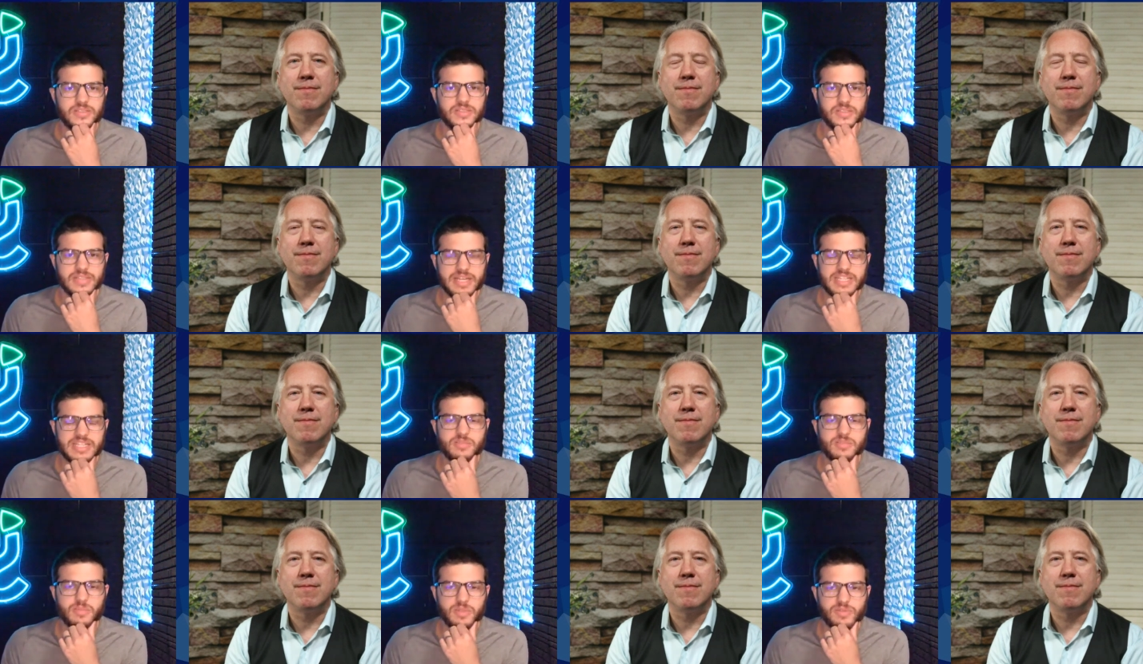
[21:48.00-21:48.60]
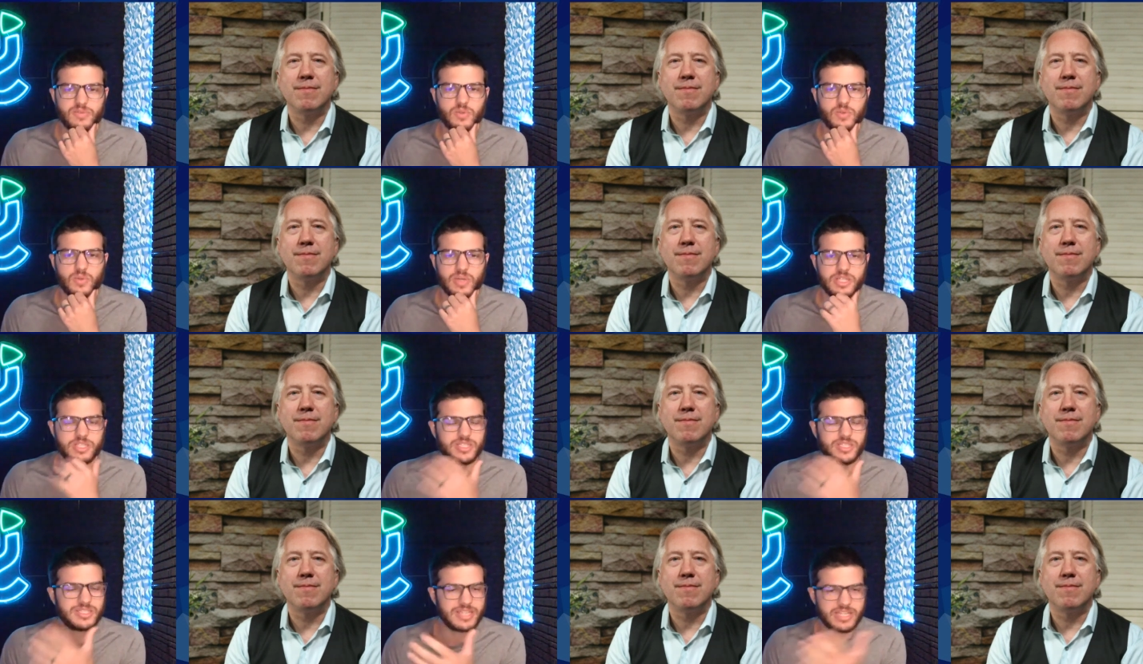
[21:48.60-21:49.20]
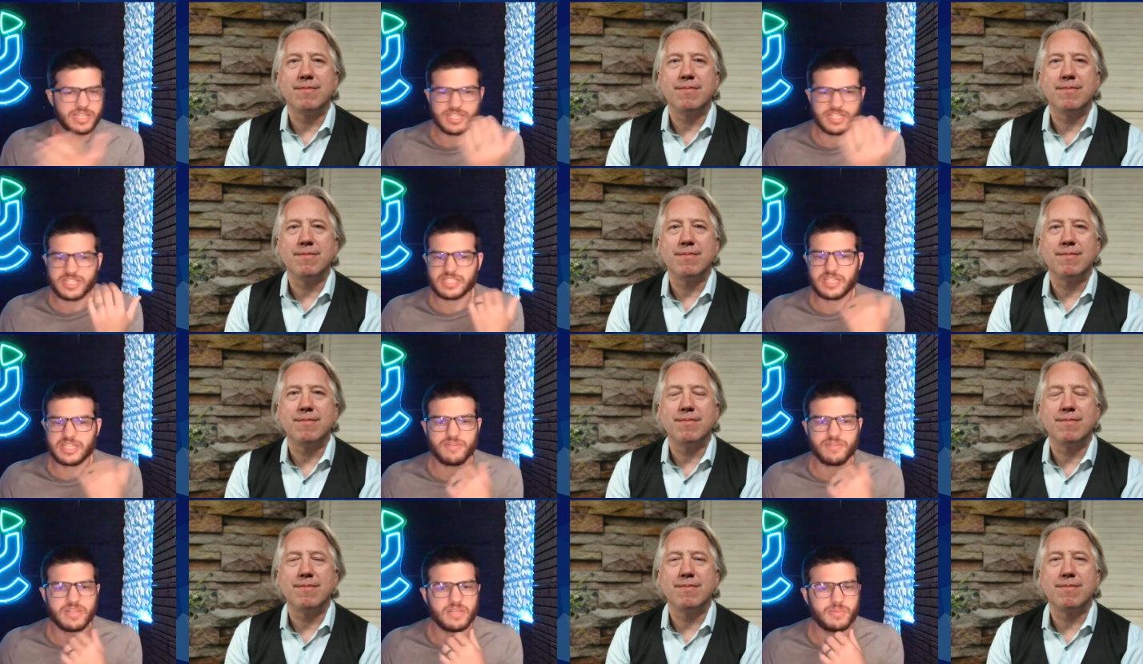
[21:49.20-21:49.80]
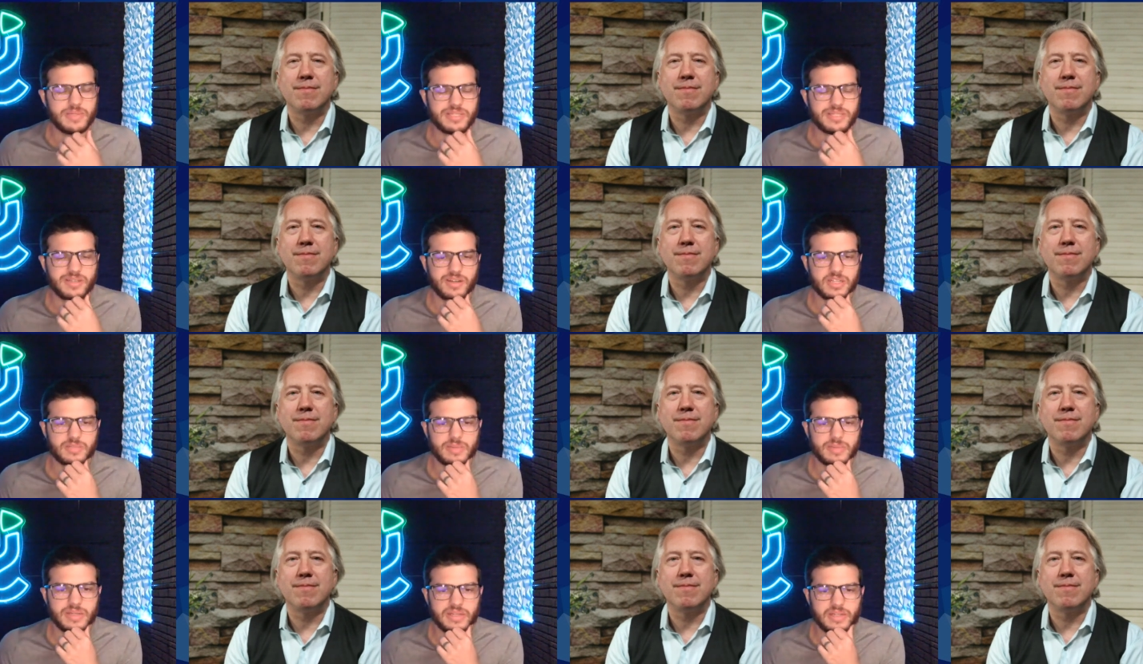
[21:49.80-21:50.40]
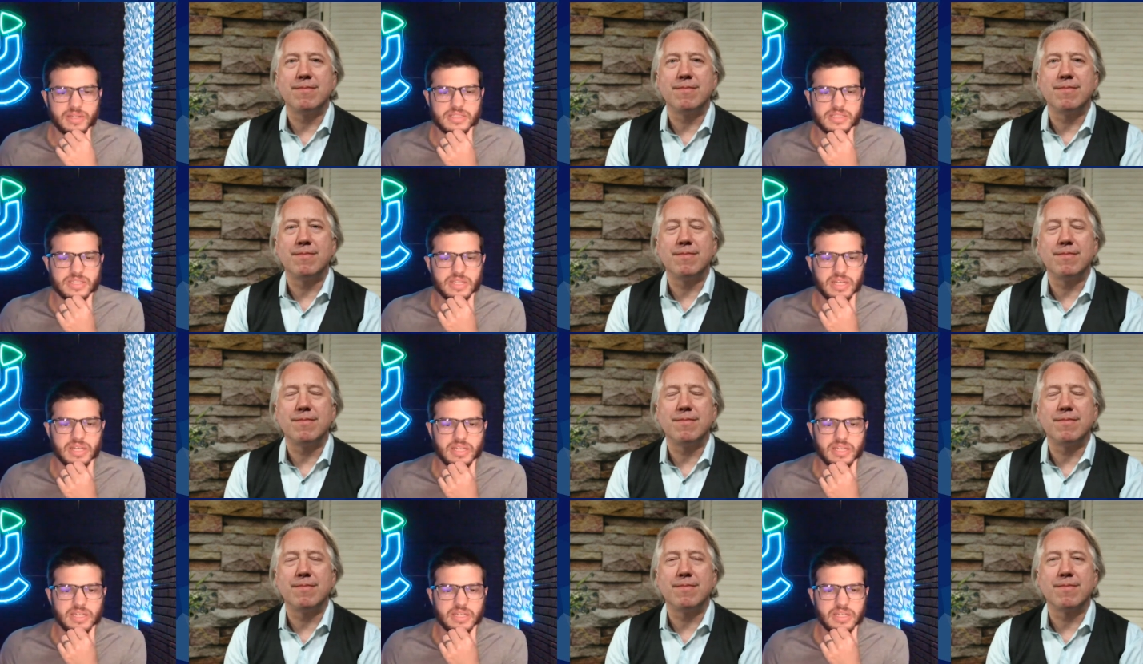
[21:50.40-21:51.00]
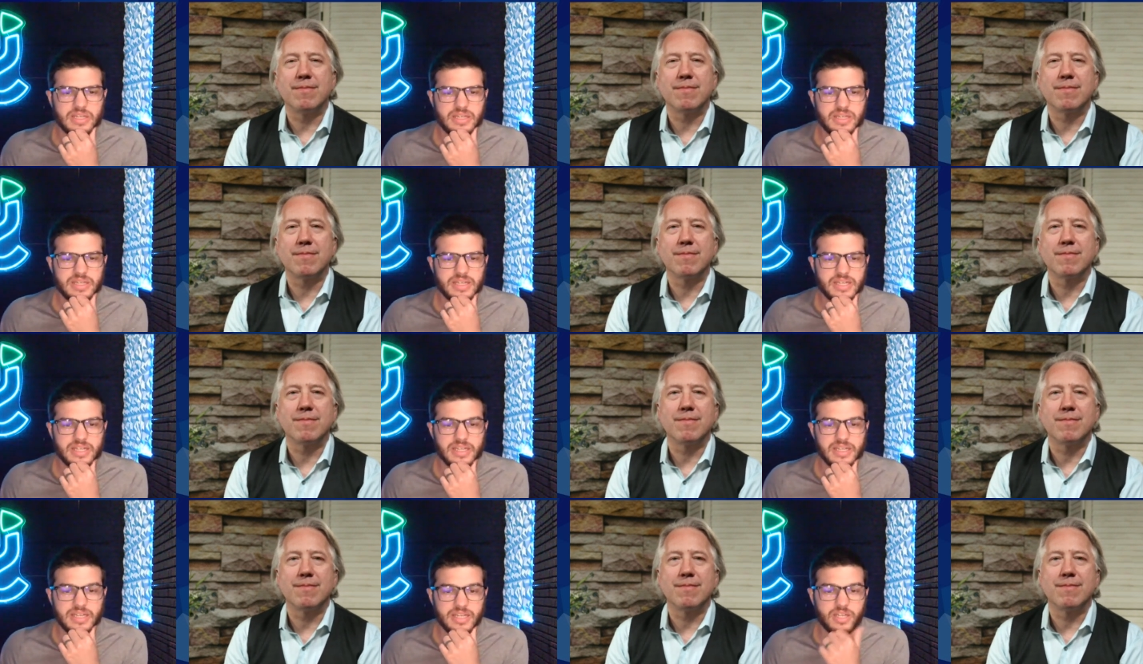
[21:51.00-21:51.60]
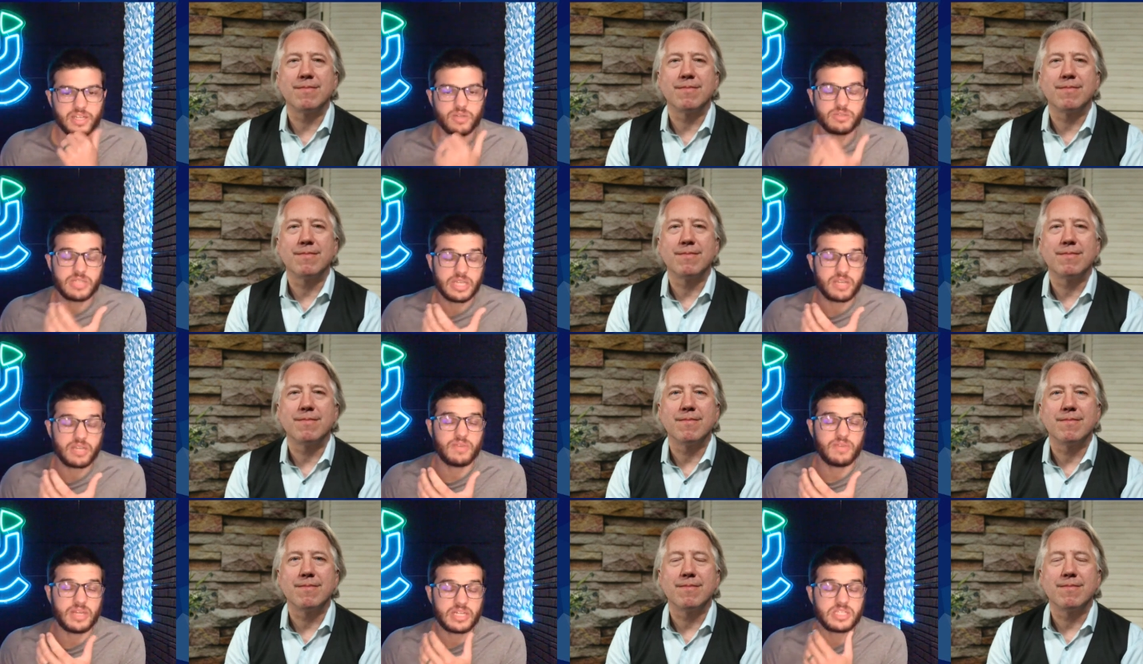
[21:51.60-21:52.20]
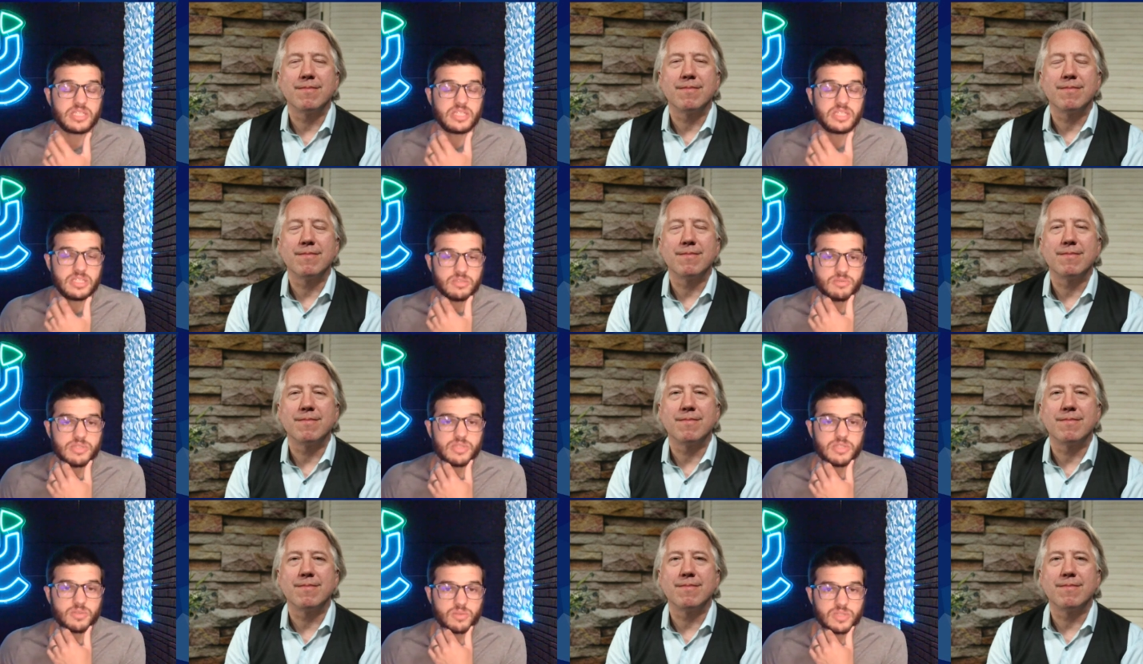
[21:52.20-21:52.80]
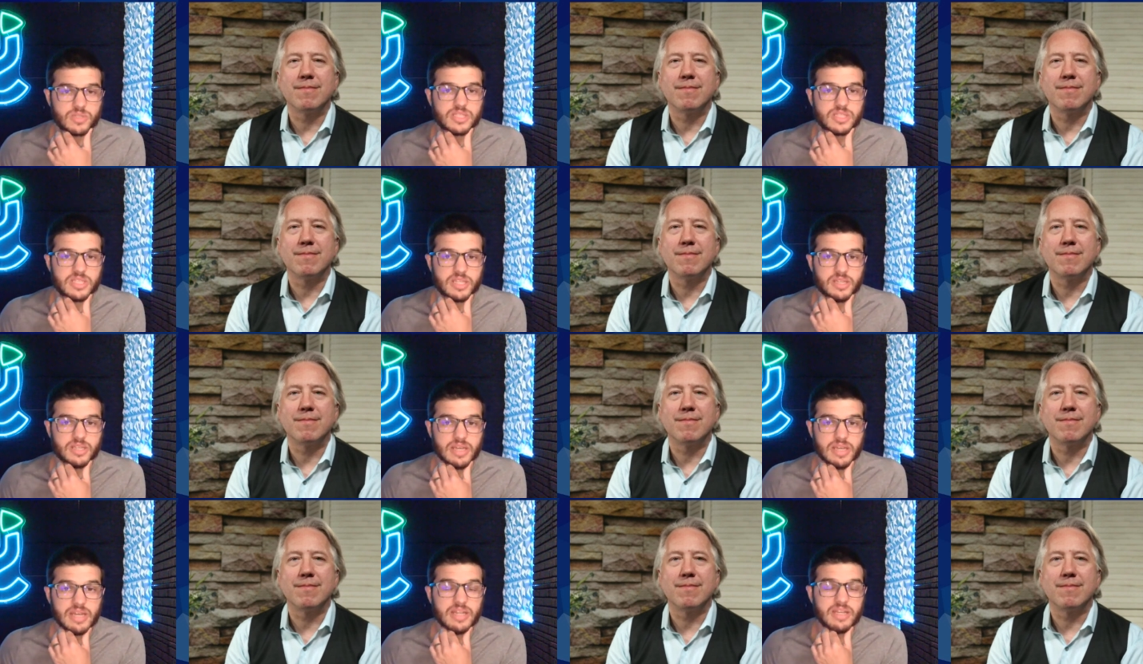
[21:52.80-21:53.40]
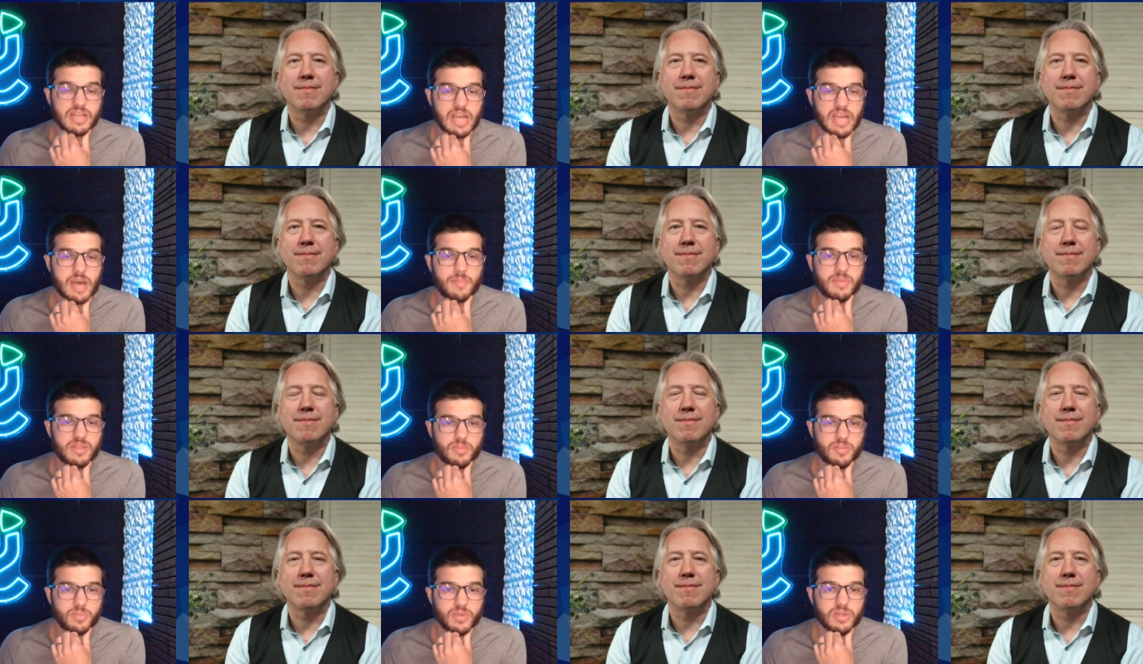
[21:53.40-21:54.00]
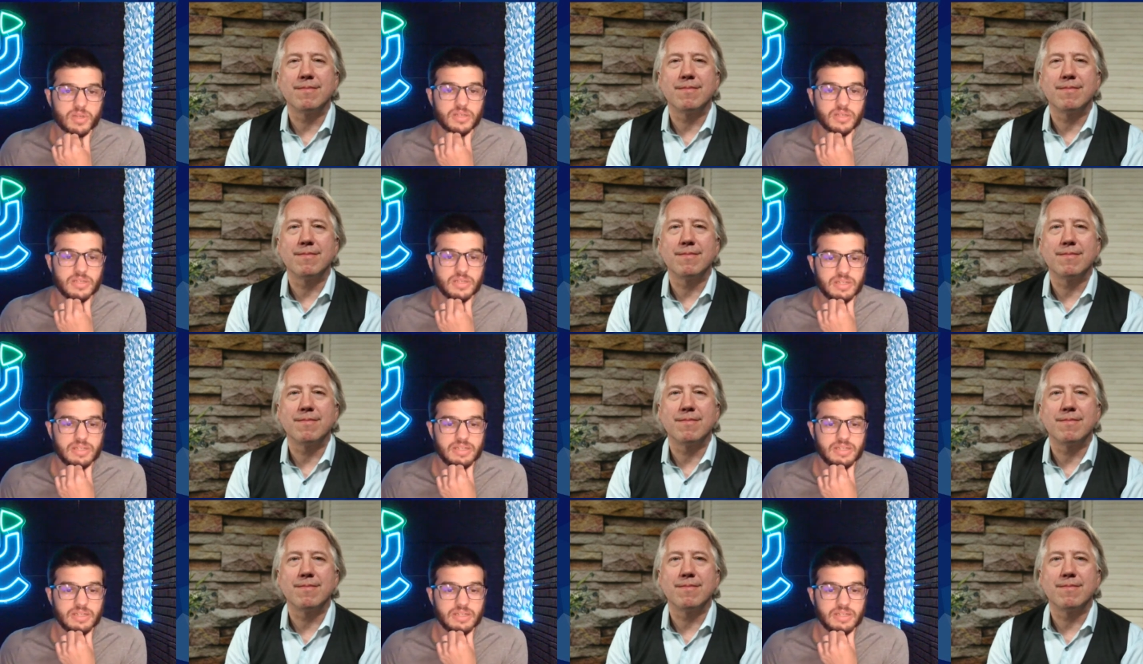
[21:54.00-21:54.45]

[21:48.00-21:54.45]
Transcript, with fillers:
Speaker 1: That is a beautiful question. Digest everything we talked about here today, uh, and go take advantage of these resources and, and the copy of the book.